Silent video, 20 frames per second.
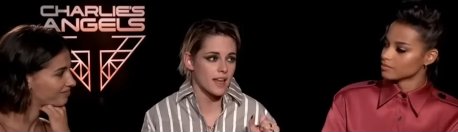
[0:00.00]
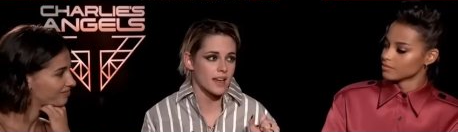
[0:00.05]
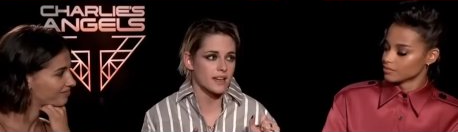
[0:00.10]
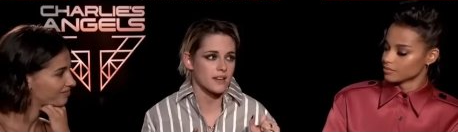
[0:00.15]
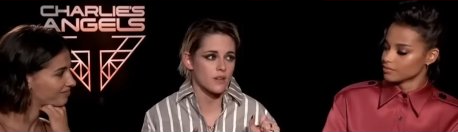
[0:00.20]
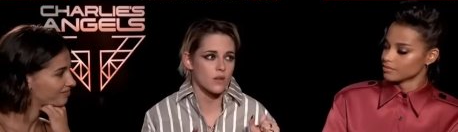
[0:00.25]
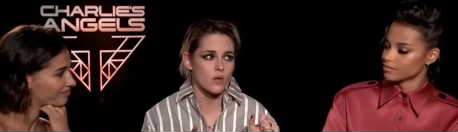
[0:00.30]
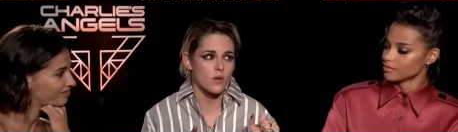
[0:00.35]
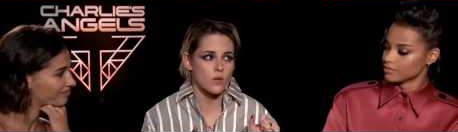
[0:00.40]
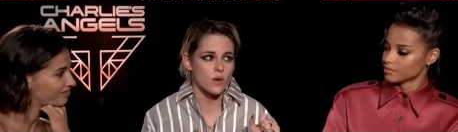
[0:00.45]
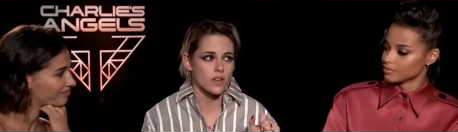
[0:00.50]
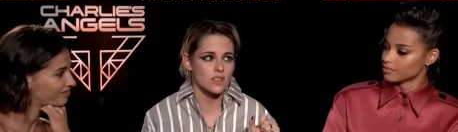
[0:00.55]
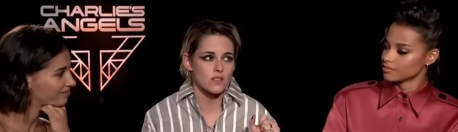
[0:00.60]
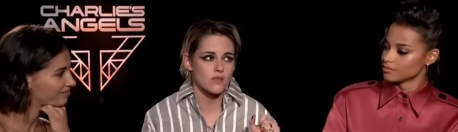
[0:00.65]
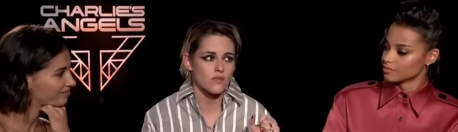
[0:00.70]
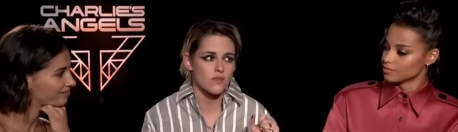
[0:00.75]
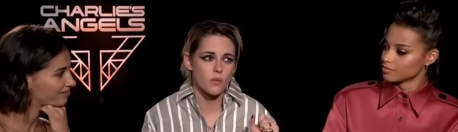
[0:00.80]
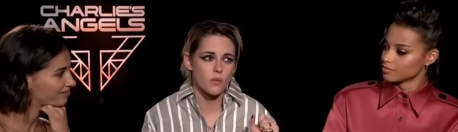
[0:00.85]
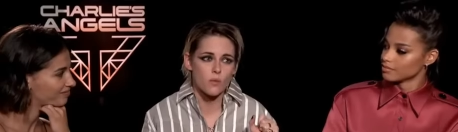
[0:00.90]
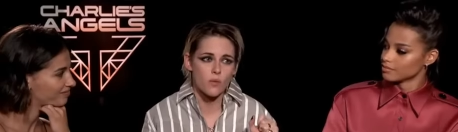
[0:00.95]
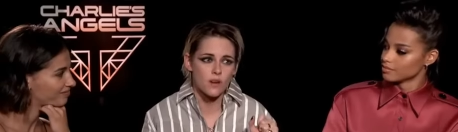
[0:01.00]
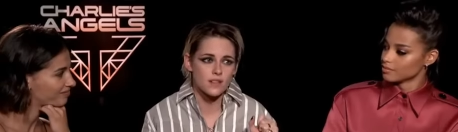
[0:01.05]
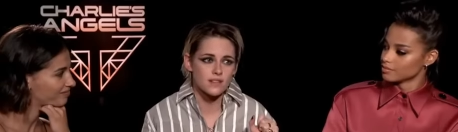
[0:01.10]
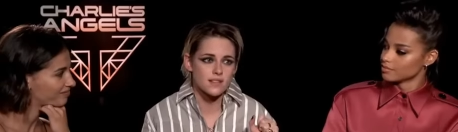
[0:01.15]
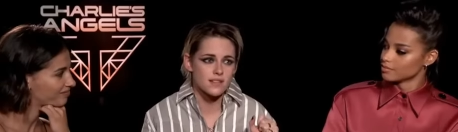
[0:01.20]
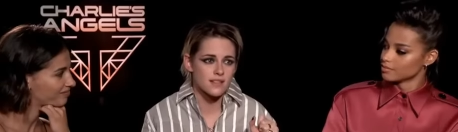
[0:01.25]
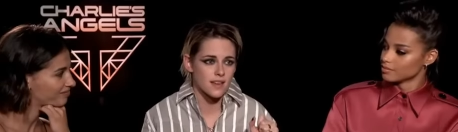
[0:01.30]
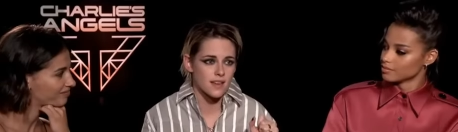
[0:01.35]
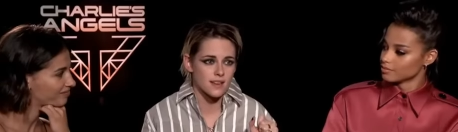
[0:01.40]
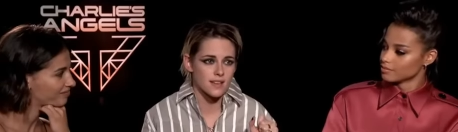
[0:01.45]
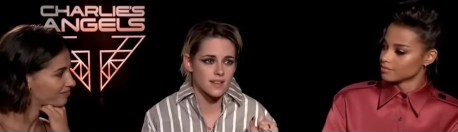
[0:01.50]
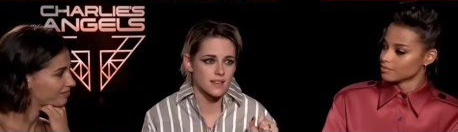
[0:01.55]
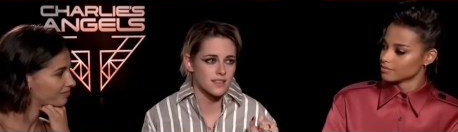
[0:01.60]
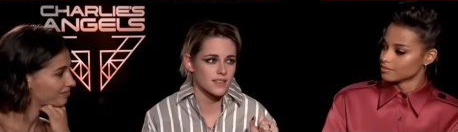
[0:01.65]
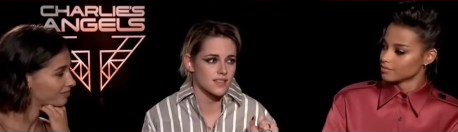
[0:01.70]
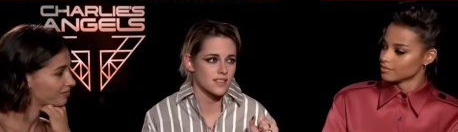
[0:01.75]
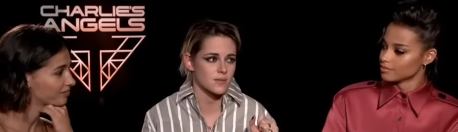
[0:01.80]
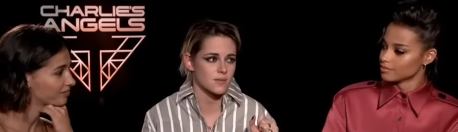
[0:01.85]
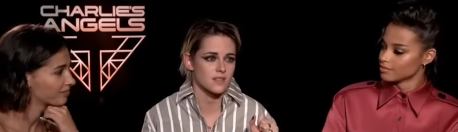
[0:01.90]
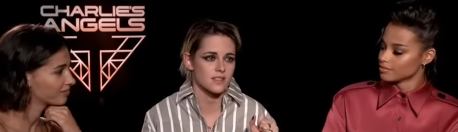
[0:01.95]
Speaker 1: I didn't question for 1
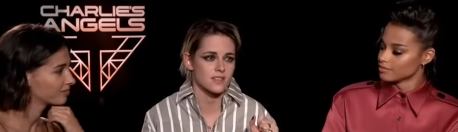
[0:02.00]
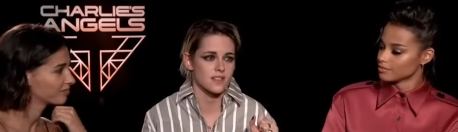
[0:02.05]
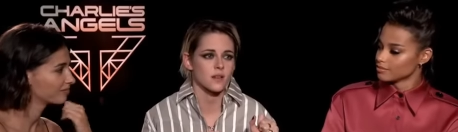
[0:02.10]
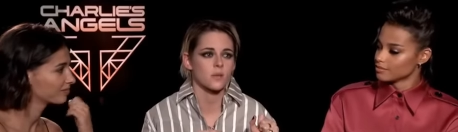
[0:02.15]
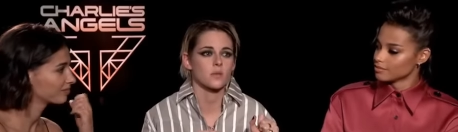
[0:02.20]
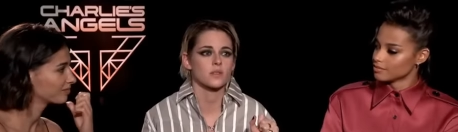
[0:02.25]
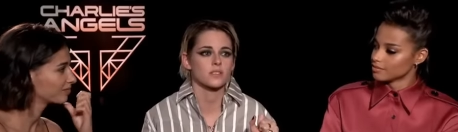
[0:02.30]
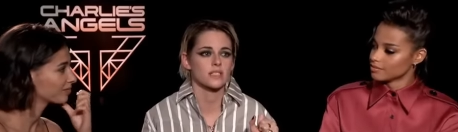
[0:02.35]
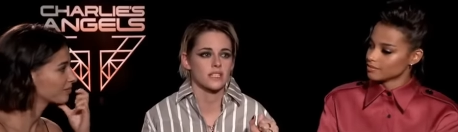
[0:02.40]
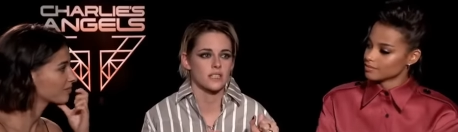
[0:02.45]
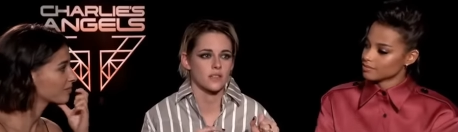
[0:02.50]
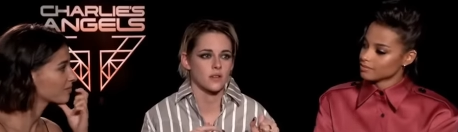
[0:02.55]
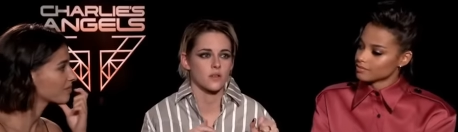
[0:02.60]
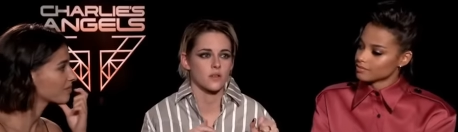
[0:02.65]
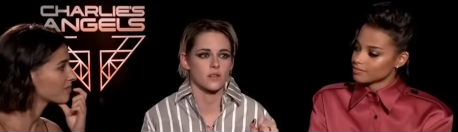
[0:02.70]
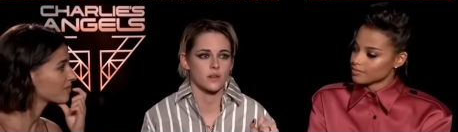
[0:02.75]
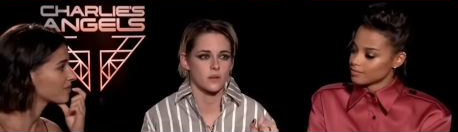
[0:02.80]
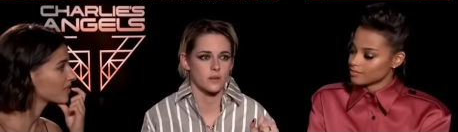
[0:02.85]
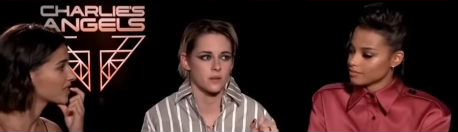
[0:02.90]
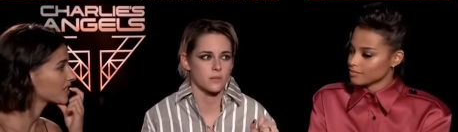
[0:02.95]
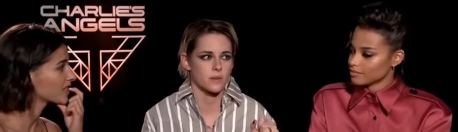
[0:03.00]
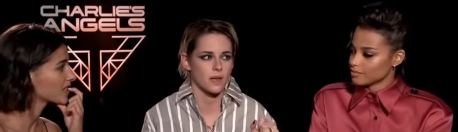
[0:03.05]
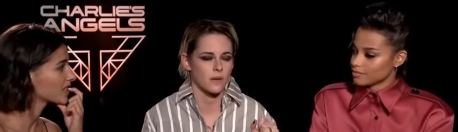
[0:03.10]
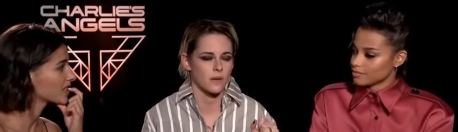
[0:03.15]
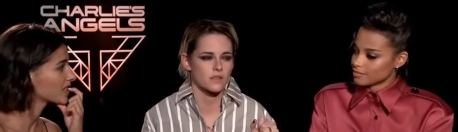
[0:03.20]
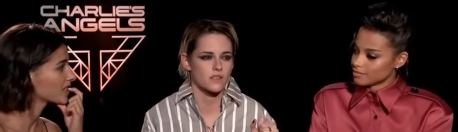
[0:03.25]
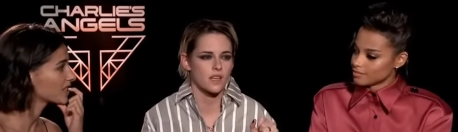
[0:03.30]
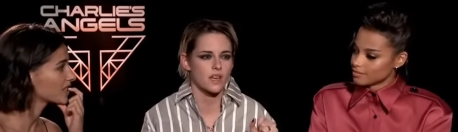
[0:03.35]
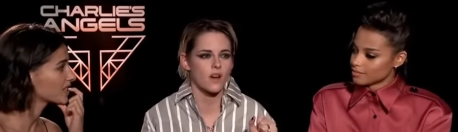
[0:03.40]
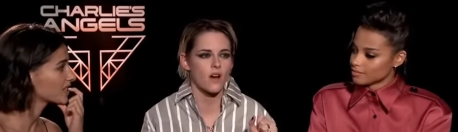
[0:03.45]
second that she was like willing to go there with me. I was